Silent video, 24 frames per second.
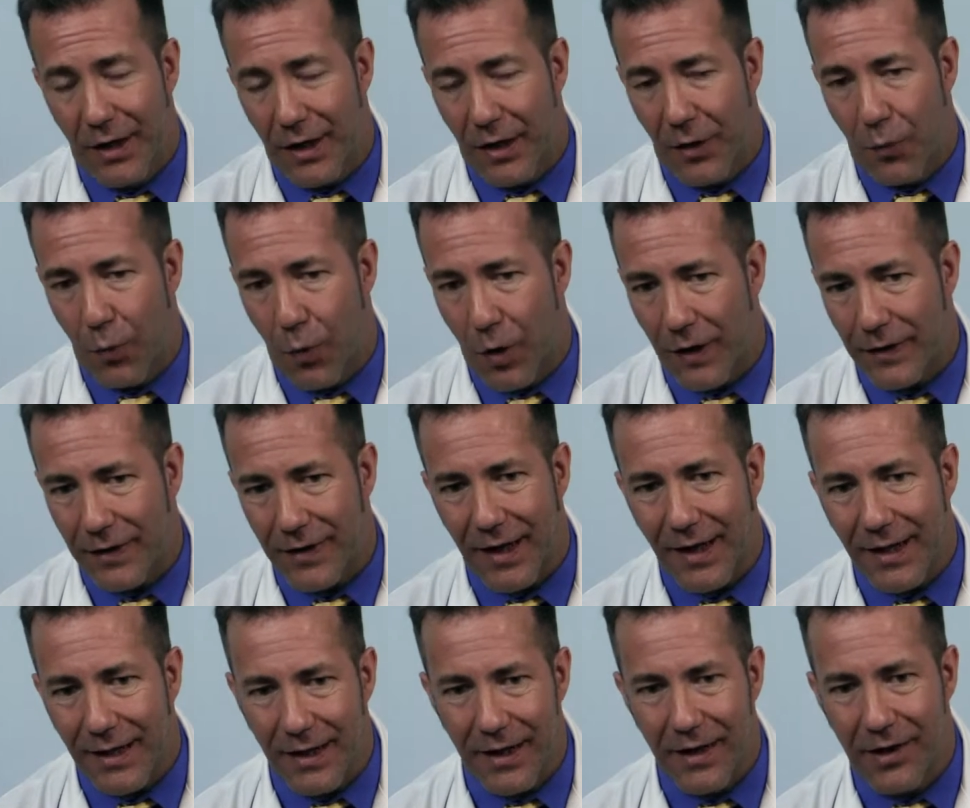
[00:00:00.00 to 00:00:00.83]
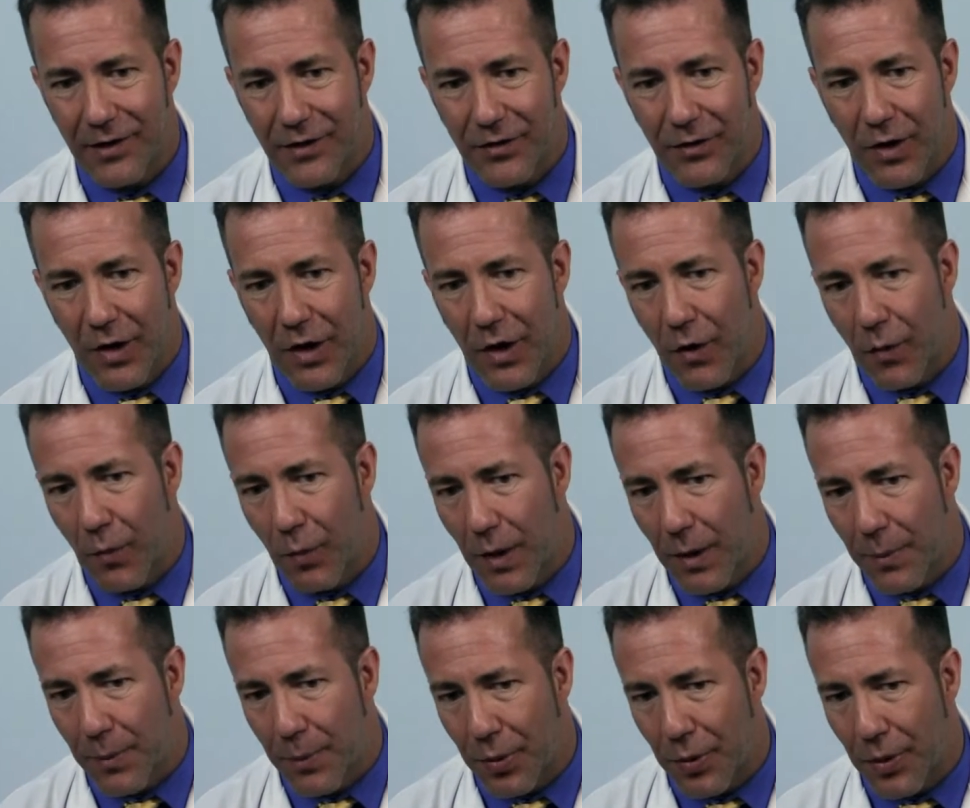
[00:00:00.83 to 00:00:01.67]
And what that is,
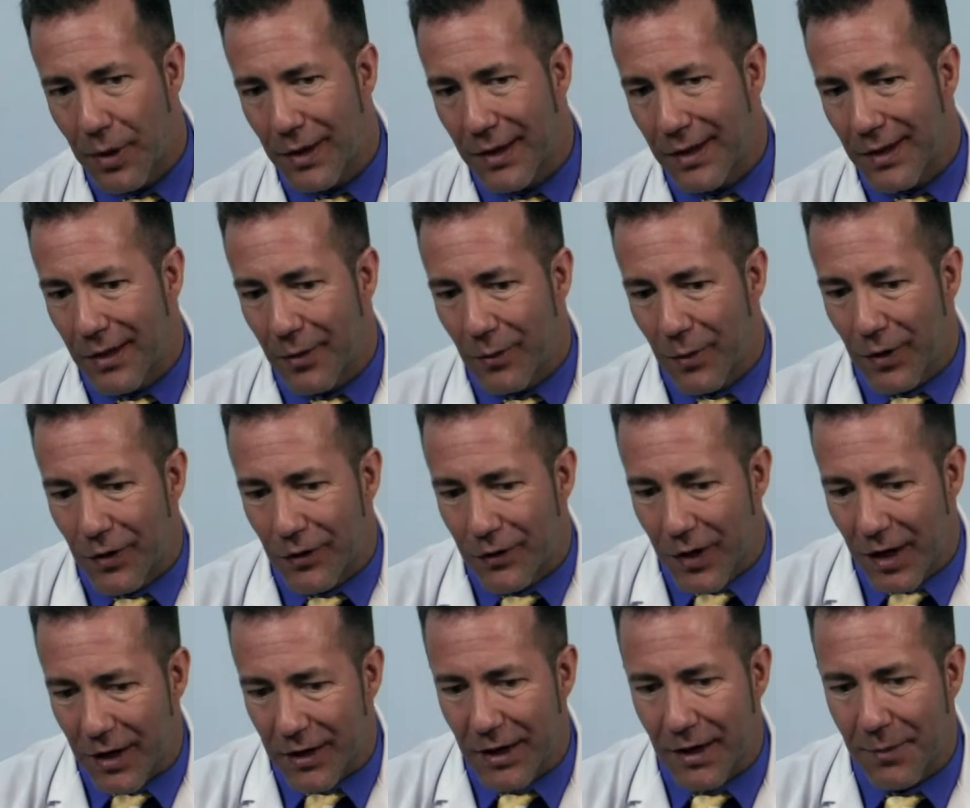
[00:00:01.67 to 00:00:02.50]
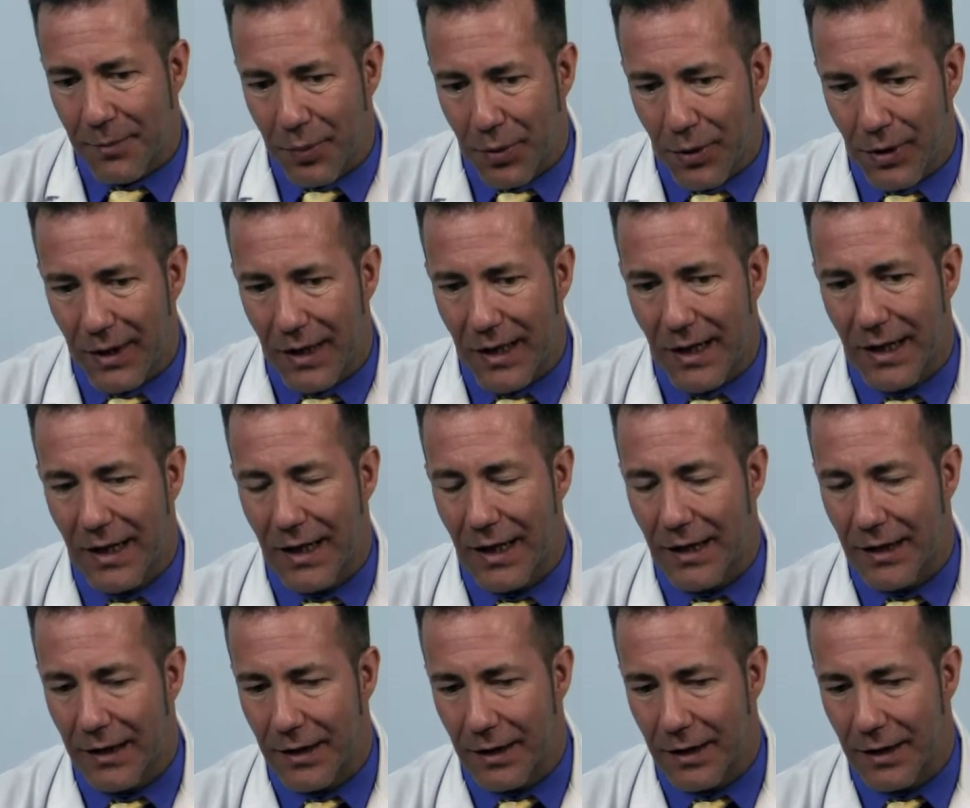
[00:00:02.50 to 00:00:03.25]
we put, we gently put a